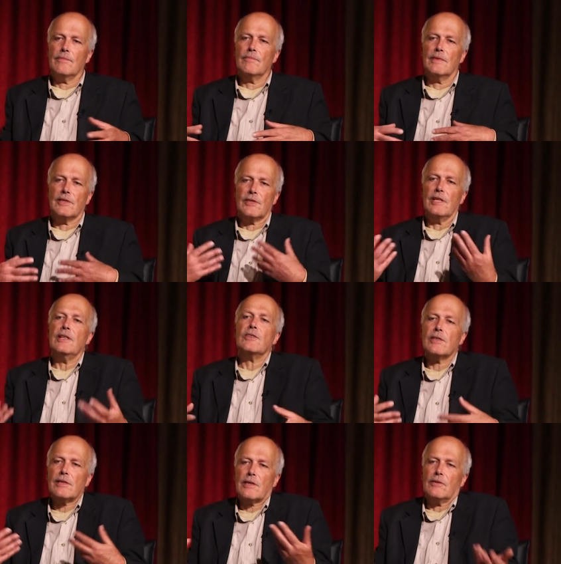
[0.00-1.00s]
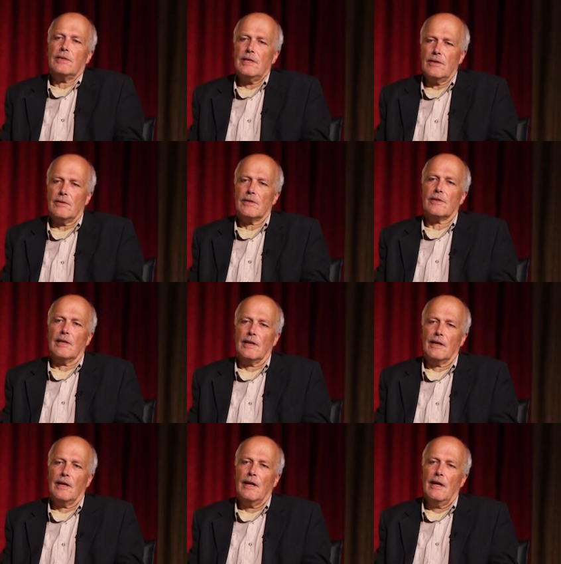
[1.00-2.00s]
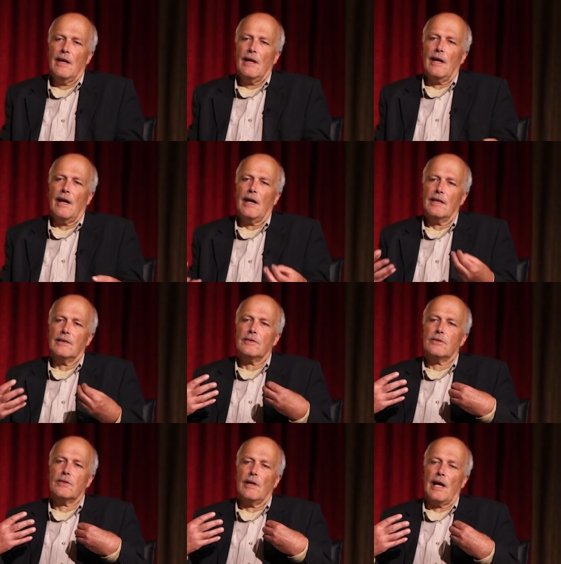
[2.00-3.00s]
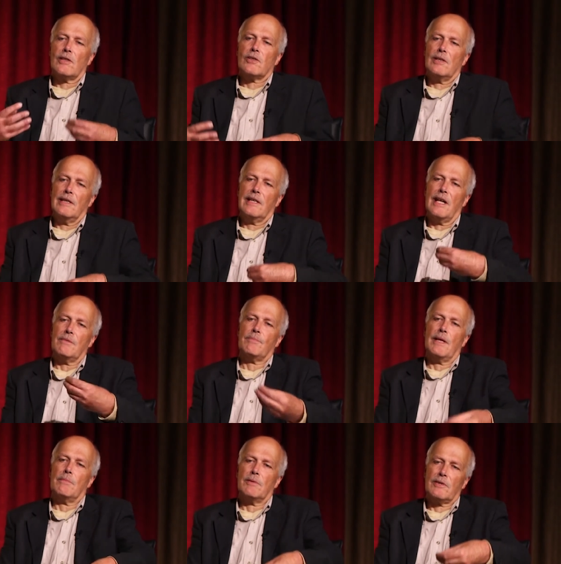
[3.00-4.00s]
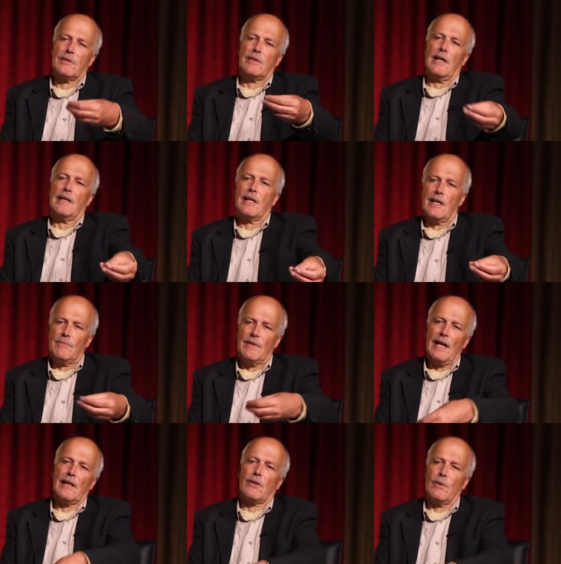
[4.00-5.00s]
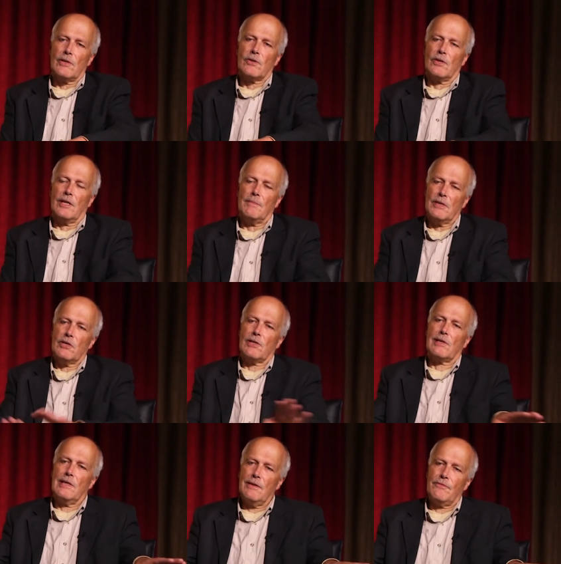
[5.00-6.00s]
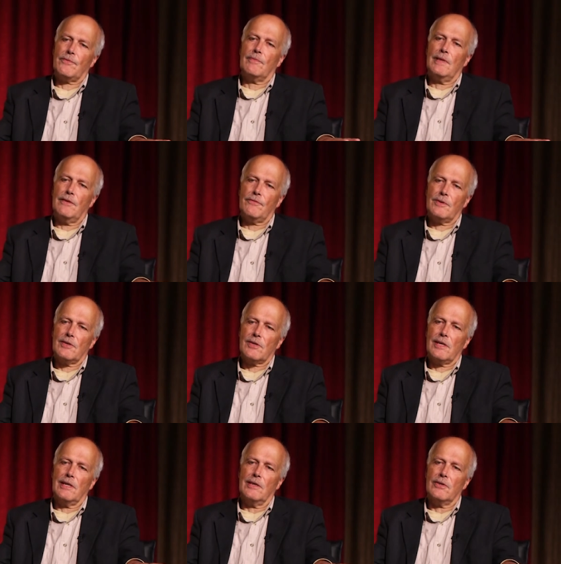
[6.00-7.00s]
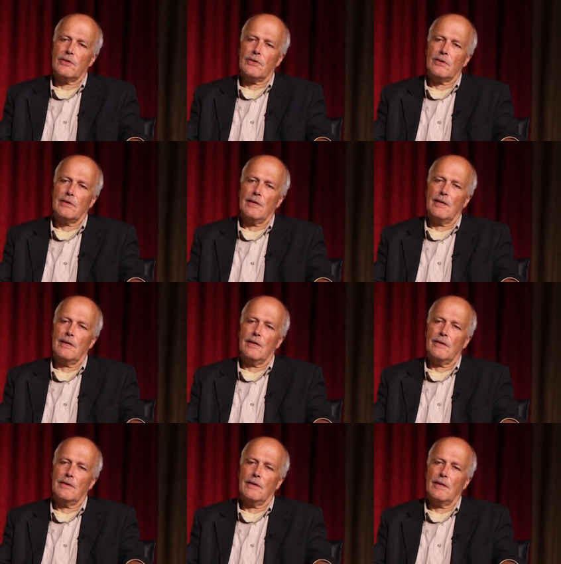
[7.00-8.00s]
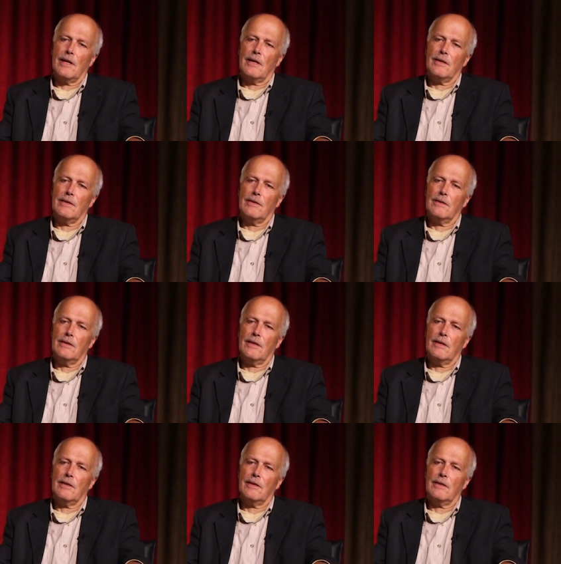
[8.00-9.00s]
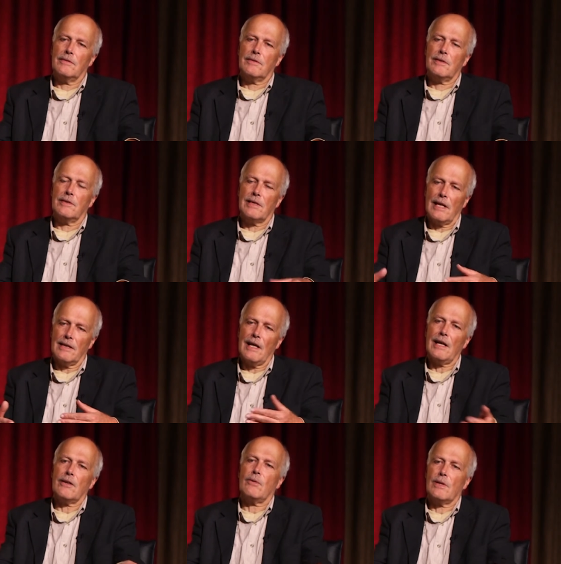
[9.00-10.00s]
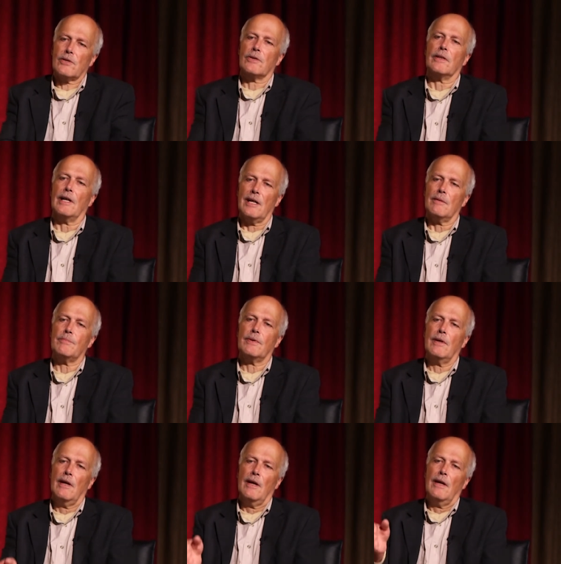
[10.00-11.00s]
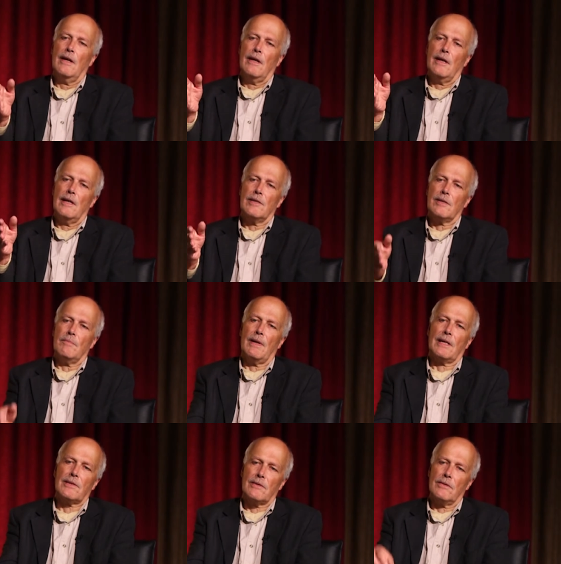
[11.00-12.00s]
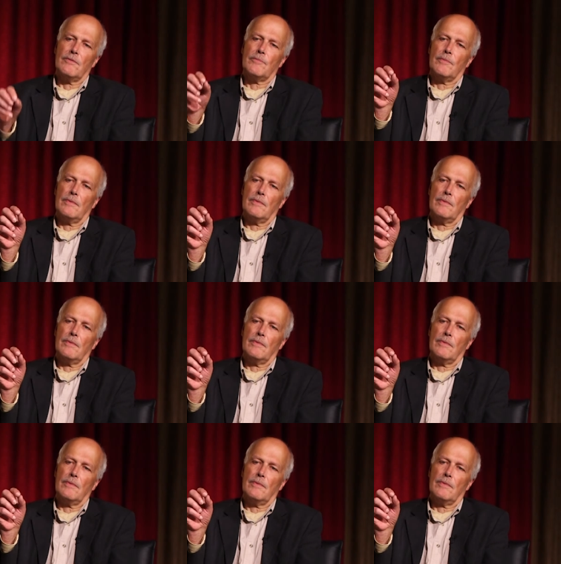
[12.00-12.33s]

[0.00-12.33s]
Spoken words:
the siege is a continuous thing. And to actually get people to take up that question, I mean, just lift the siege, and to take that question up is a matter of